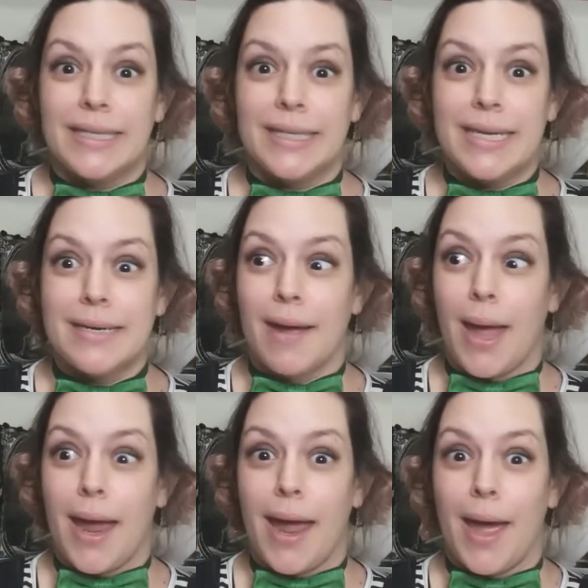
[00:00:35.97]
Etsy,
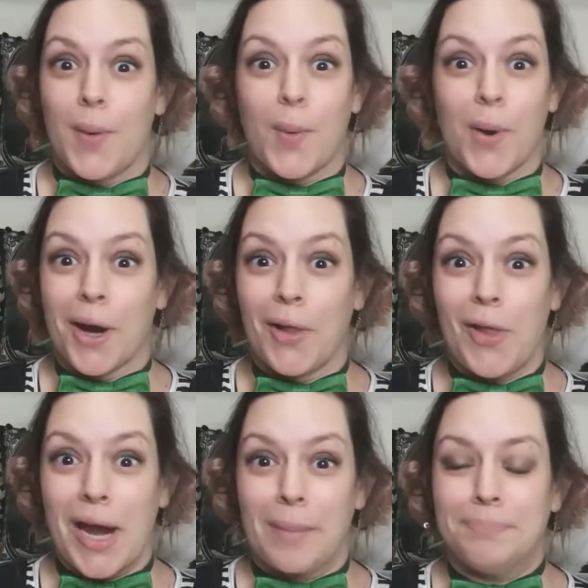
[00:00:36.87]
and we're gonna
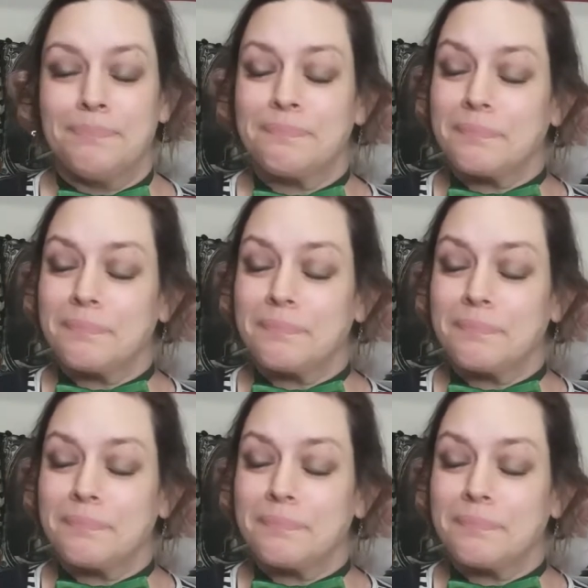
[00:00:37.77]
look at them.